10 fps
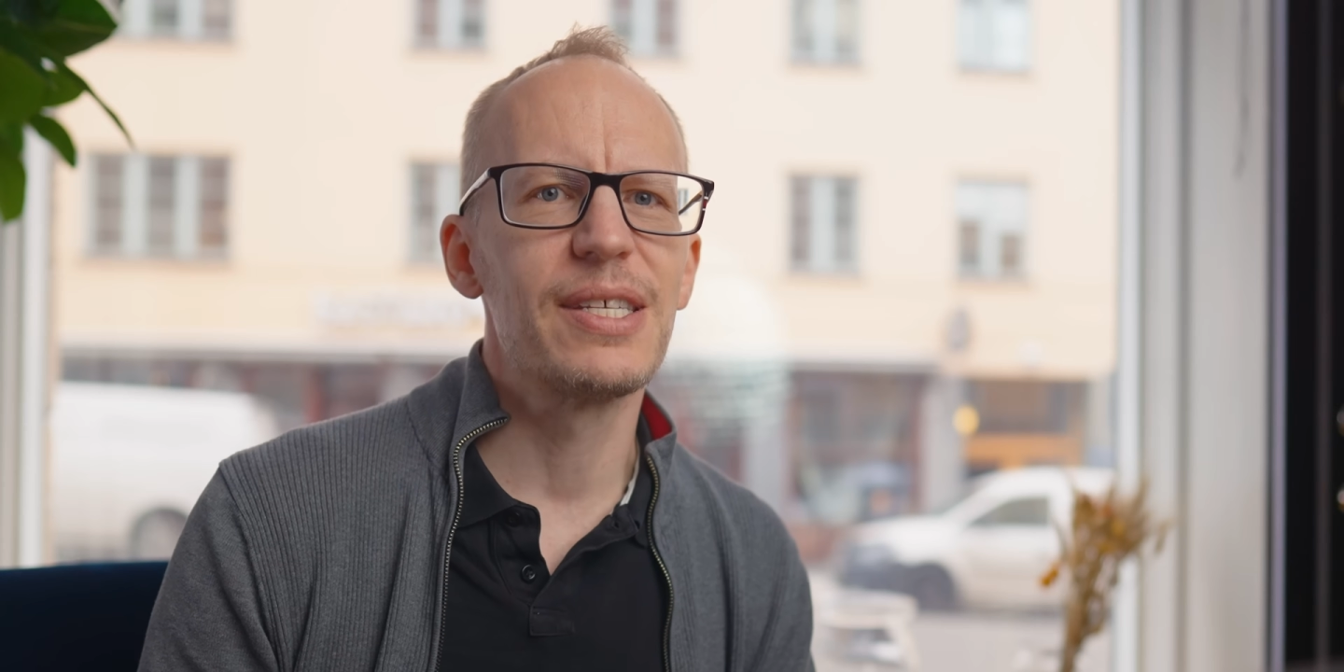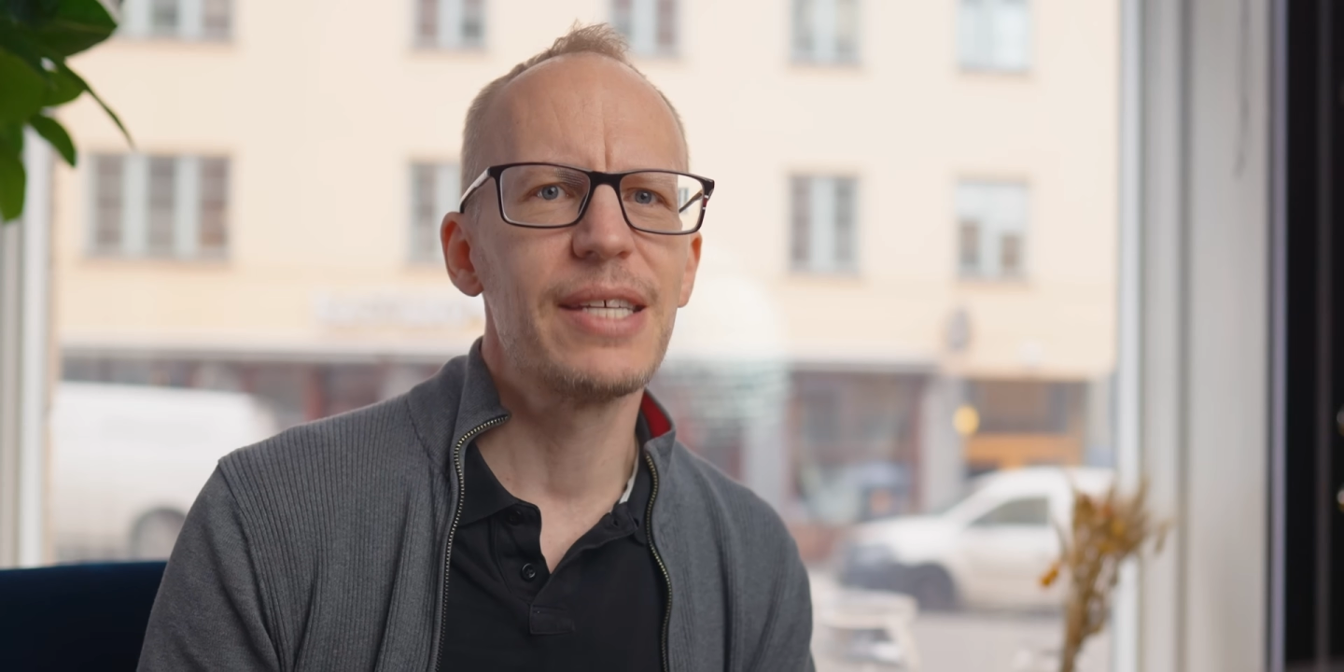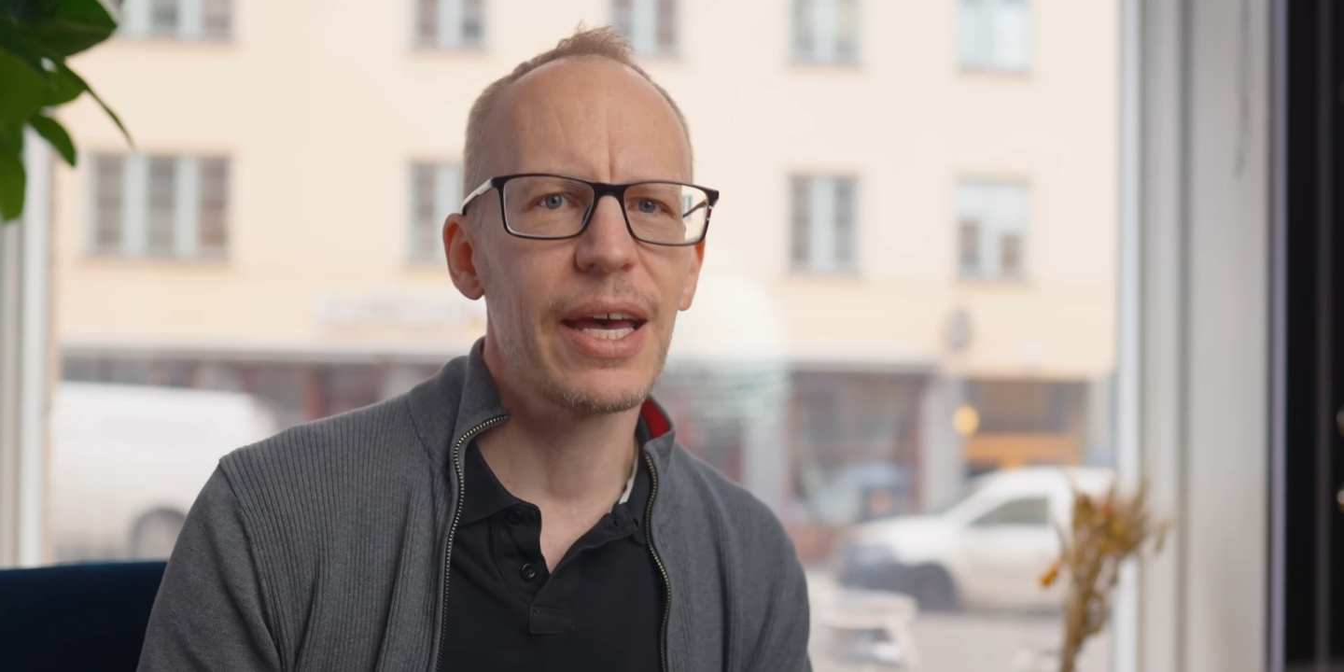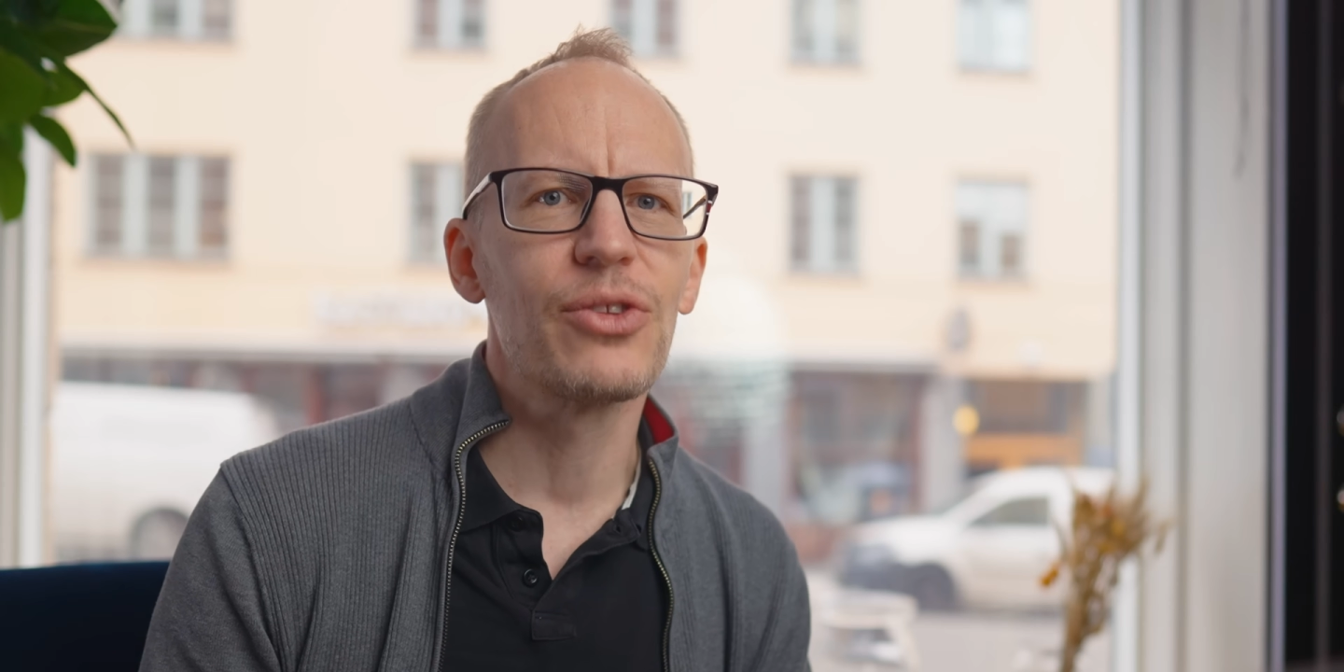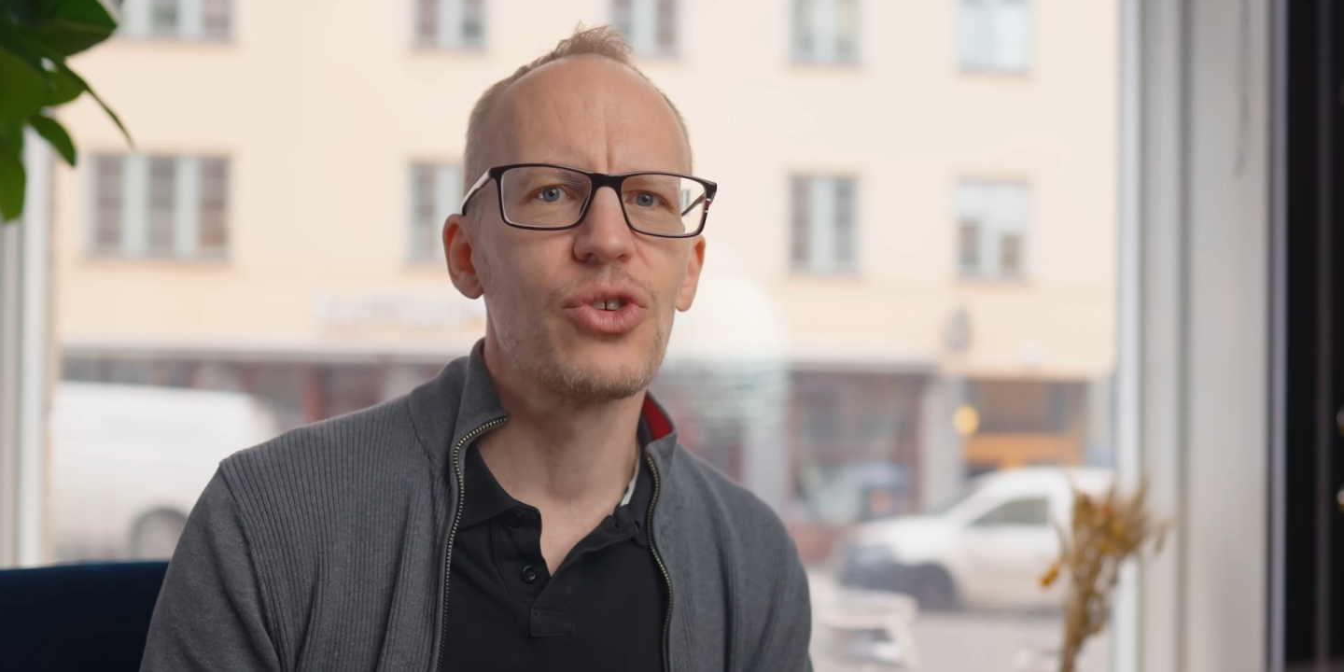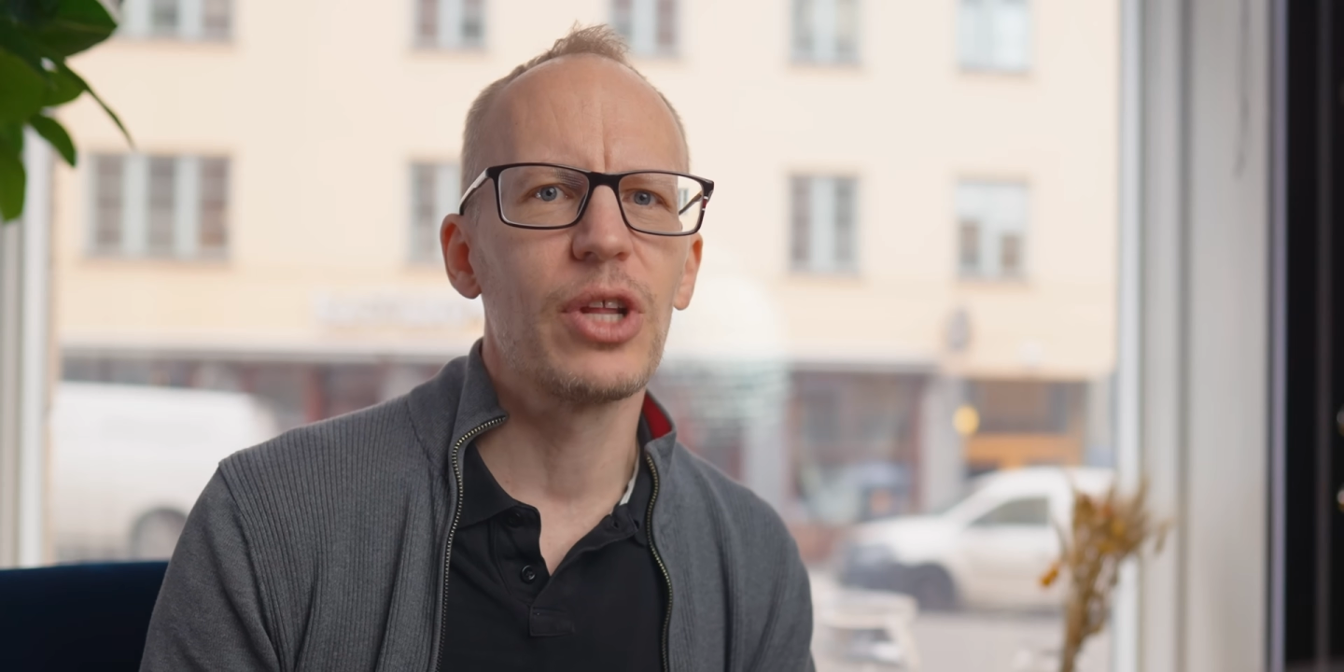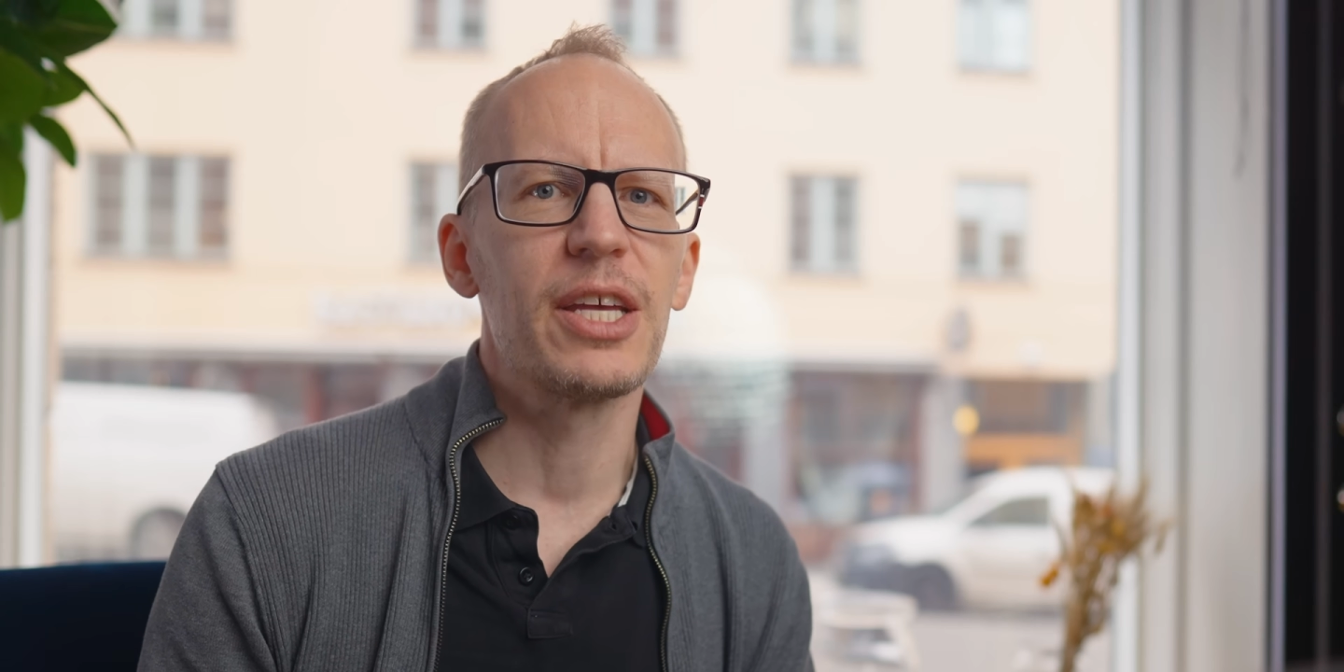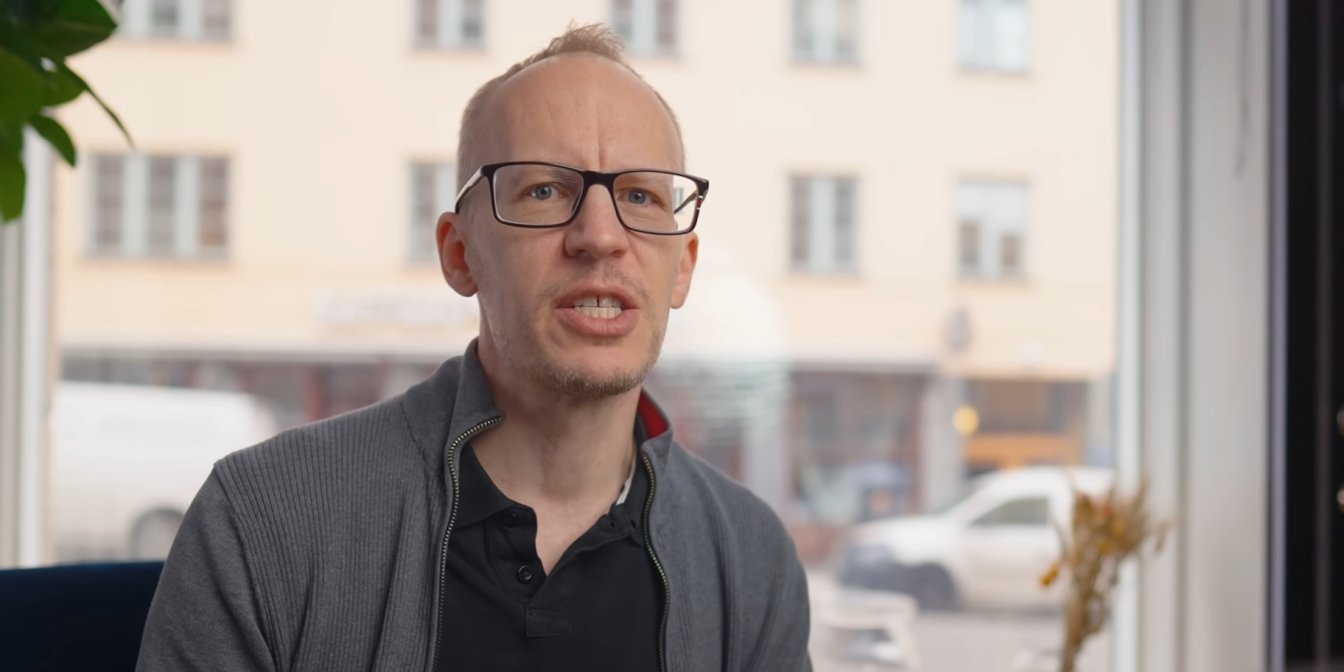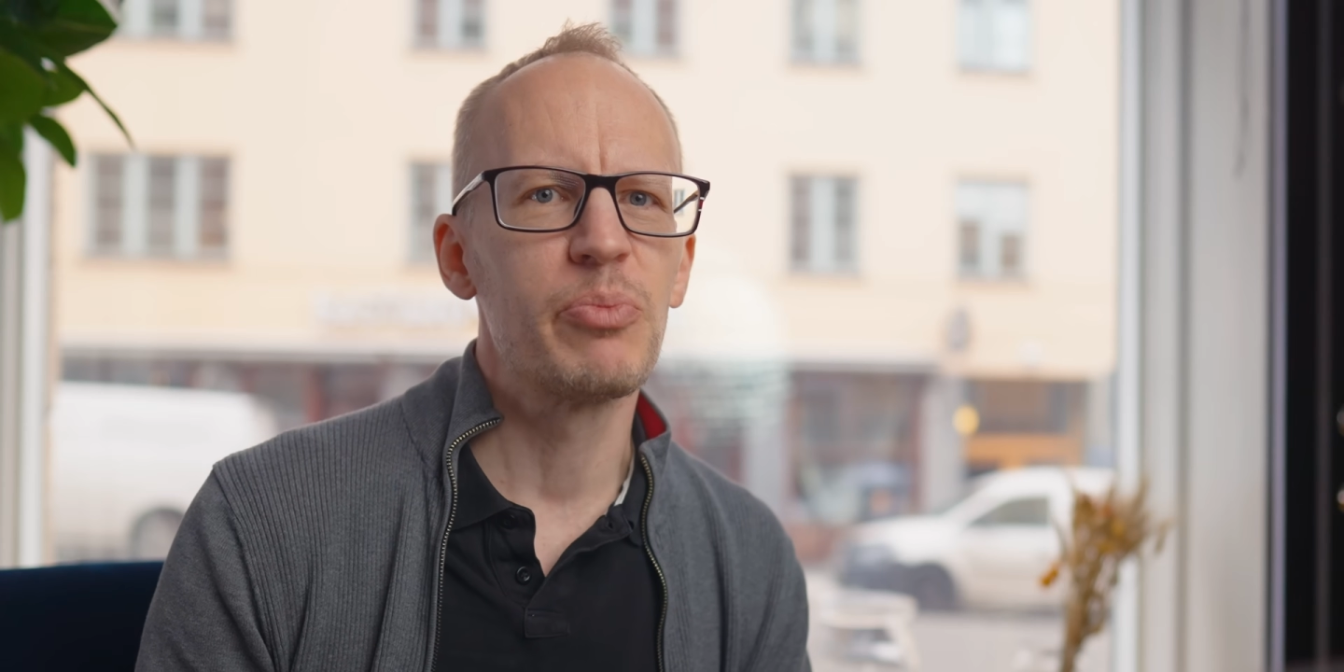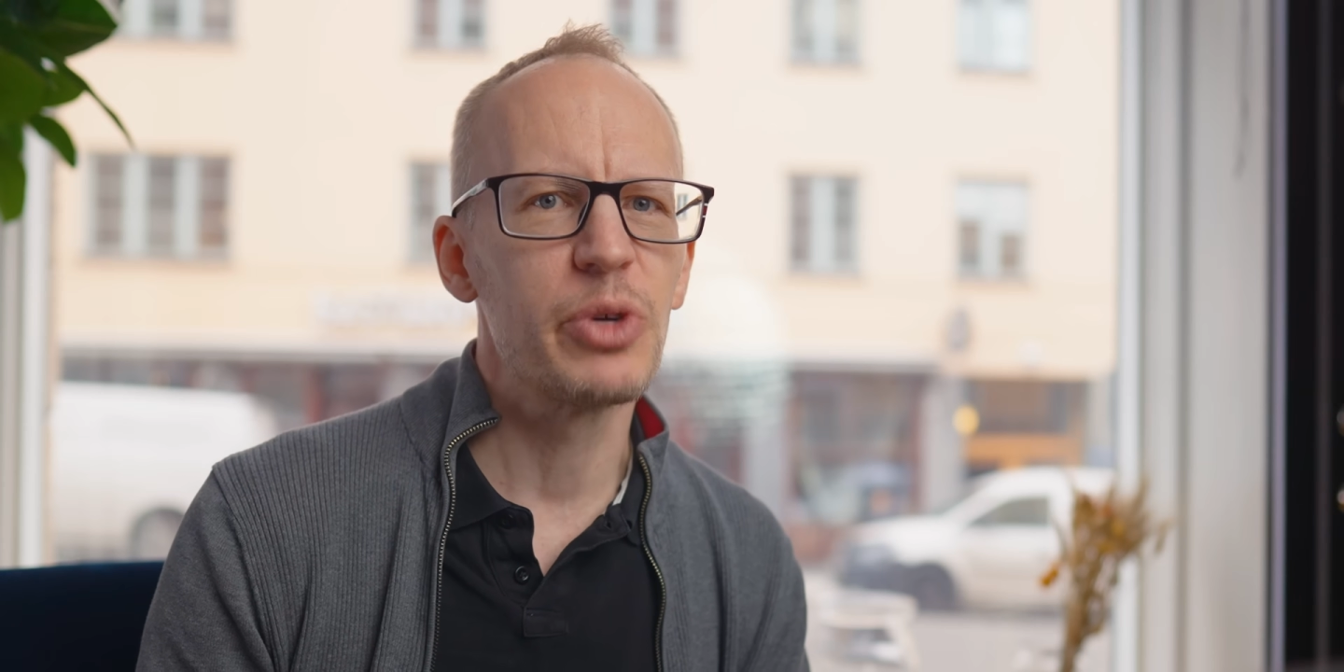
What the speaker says: centralized